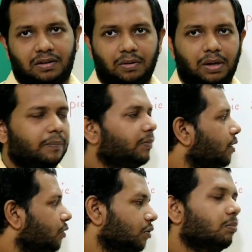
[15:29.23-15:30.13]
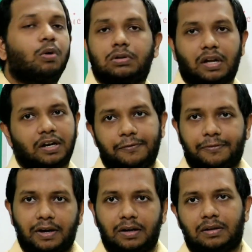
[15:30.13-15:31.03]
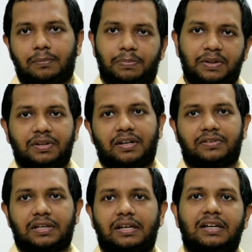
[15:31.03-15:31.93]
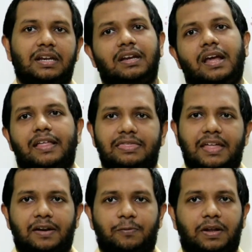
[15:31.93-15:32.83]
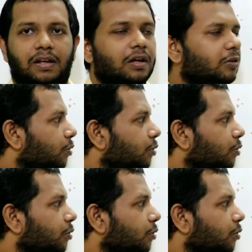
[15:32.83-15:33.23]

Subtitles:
Okay, so both are different. Please understand it in that way.